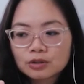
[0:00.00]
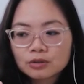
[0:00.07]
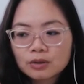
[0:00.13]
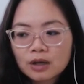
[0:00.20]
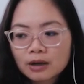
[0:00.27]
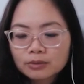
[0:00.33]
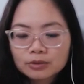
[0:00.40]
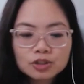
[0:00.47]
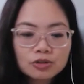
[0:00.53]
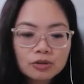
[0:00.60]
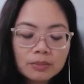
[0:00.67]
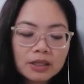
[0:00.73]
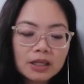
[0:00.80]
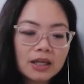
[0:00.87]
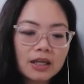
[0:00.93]
how we're
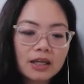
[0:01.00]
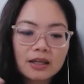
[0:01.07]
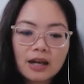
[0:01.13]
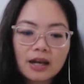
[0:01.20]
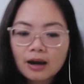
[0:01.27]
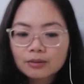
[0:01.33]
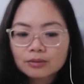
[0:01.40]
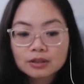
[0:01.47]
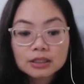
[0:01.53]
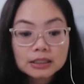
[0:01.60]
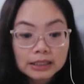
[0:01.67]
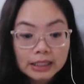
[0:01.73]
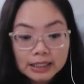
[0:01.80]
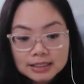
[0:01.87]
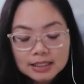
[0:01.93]
trimming it, how we're
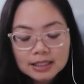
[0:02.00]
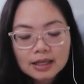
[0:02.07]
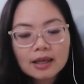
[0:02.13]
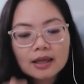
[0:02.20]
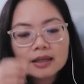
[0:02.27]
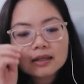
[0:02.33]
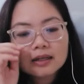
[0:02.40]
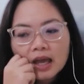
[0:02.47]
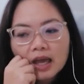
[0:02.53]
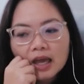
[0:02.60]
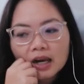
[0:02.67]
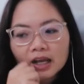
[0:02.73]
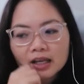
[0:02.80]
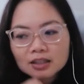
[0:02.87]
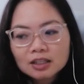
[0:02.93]
glazing it.
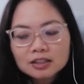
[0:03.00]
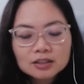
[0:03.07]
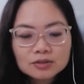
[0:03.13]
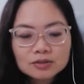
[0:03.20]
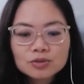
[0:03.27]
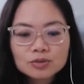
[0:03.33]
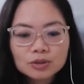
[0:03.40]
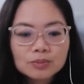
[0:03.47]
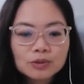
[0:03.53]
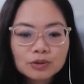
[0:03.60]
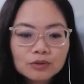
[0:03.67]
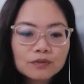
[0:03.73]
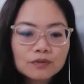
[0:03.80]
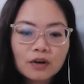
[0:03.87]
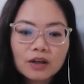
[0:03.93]
And I thought that was really
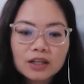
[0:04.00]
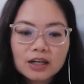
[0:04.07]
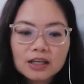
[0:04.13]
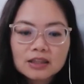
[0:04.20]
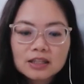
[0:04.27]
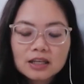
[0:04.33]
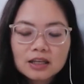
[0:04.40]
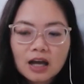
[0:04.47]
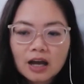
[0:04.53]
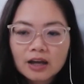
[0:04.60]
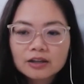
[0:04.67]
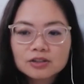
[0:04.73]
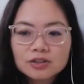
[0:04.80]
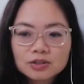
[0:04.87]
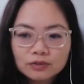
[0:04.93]
beautiful. And I think I
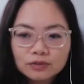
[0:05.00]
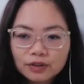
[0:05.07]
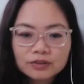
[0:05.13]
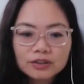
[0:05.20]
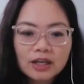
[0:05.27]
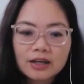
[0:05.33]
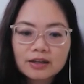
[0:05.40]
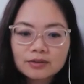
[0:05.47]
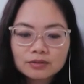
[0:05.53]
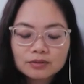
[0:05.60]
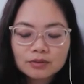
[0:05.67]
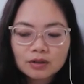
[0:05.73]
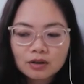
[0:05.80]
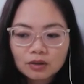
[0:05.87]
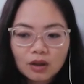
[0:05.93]
also felt that
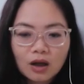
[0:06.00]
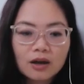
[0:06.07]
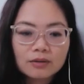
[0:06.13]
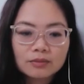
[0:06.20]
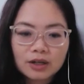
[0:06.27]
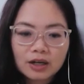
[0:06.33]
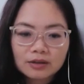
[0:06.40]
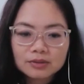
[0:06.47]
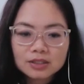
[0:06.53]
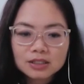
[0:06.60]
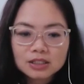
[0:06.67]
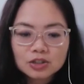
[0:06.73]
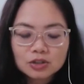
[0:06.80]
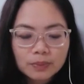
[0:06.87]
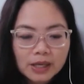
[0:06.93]
a lot when I was
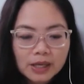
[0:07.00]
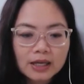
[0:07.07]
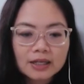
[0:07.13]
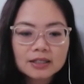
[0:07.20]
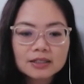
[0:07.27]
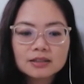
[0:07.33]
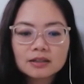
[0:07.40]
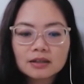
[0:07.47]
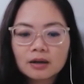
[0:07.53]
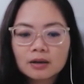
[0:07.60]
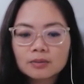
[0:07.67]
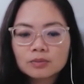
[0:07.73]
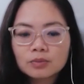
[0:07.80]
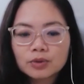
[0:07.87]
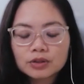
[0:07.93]
in Japan
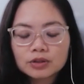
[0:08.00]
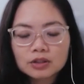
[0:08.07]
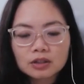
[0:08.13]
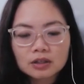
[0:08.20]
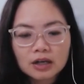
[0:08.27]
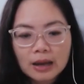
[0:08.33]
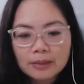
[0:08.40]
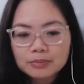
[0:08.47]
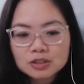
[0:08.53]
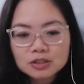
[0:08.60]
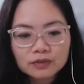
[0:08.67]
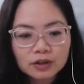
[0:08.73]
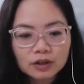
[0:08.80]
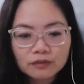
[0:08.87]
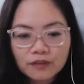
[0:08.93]
with their
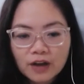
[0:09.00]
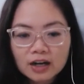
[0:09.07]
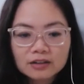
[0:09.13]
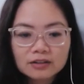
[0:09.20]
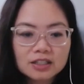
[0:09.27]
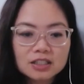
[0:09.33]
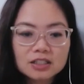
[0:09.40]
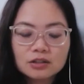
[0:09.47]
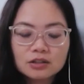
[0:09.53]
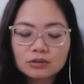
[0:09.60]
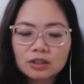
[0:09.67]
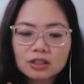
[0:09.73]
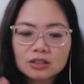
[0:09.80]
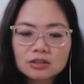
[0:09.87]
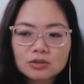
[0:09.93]
atmospheric firing.
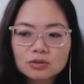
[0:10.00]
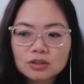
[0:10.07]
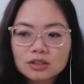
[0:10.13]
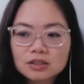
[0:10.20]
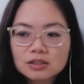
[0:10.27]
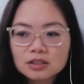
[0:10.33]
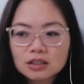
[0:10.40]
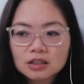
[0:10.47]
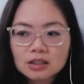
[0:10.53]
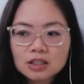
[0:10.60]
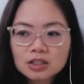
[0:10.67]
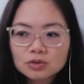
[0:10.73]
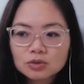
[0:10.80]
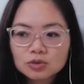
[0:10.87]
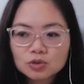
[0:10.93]
They do these
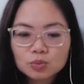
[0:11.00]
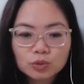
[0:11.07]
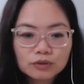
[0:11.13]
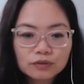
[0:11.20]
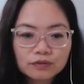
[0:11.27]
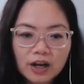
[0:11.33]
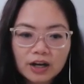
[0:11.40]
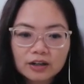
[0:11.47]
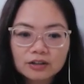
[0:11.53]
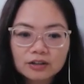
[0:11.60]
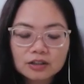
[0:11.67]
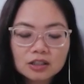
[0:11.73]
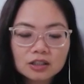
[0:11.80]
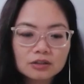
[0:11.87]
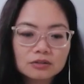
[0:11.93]
huge wood fire
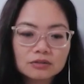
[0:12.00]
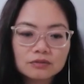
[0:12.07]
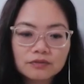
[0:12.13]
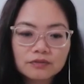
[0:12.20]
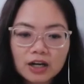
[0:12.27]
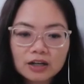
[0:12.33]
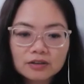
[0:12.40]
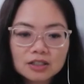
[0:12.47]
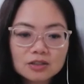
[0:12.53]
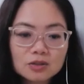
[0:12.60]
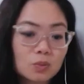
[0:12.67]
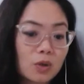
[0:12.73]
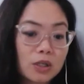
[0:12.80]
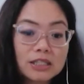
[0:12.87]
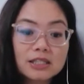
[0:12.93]
kiln firings
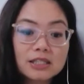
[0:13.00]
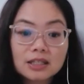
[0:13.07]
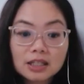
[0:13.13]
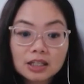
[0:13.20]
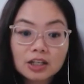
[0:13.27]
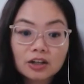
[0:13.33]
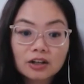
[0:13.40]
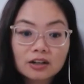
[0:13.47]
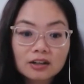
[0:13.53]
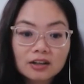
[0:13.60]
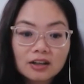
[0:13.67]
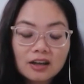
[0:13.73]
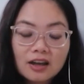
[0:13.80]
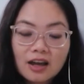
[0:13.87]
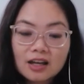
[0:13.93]
once a year.
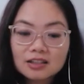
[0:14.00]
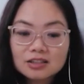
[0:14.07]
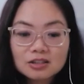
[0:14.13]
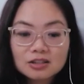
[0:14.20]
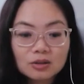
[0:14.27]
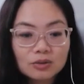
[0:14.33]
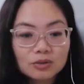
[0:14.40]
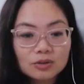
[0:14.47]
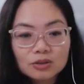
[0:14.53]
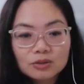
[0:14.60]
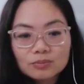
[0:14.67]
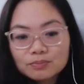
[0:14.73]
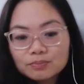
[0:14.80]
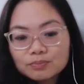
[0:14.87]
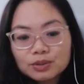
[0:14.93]
And so
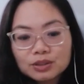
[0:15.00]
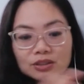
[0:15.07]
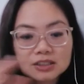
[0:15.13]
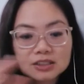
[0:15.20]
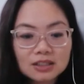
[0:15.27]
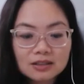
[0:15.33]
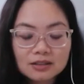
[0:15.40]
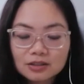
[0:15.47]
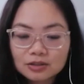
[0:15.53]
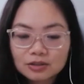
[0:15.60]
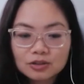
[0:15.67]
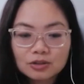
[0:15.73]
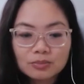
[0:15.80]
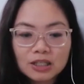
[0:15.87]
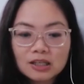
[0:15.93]
you're
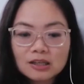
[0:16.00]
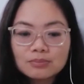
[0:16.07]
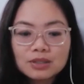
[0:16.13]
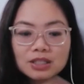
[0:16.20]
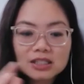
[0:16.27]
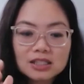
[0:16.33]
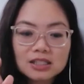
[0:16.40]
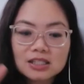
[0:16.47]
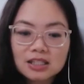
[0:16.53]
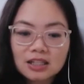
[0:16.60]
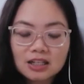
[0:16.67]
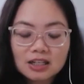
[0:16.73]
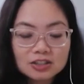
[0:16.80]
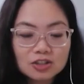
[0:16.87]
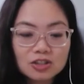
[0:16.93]
making pieces and
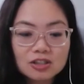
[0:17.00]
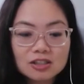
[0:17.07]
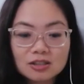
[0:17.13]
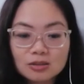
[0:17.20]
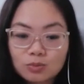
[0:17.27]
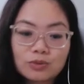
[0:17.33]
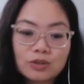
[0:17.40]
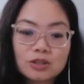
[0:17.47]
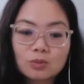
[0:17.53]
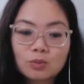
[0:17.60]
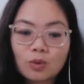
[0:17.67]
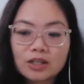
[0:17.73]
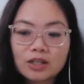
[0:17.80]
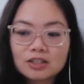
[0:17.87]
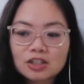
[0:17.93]
then it just is this
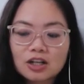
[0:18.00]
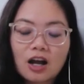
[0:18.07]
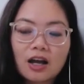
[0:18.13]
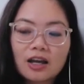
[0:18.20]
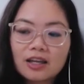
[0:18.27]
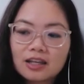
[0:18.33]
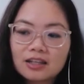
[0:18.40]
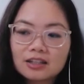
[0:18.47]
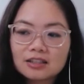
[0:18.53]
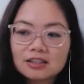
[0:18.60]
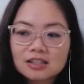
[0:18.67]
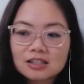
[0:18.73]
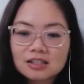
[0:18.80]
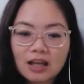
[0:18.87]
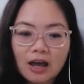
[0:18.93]
one shot. And
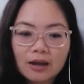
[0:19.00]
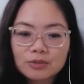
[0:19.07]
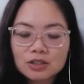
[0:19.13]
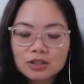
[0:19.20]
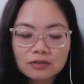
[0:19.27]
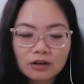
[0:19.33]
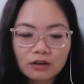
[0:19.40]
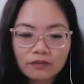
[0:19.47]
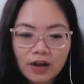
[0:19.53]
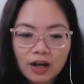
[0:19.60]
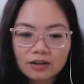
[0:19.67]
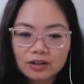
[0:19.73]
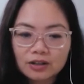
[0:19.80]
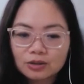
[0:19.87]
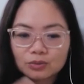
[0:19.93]
it's the atmospheric
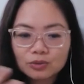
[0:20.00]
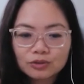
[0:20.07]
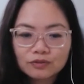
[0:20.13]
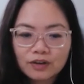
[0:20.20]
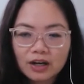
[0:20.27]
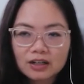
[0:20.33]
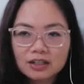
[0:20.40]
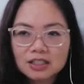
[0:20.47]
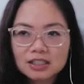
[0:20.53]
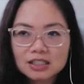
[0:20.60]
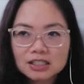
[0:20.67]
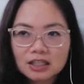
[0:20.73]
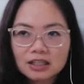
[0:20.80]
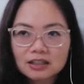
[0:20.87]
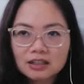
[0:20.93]
firing, the wood firing
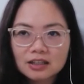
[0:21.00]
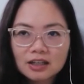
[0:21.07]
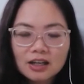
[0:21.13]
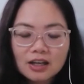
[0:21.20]
is like,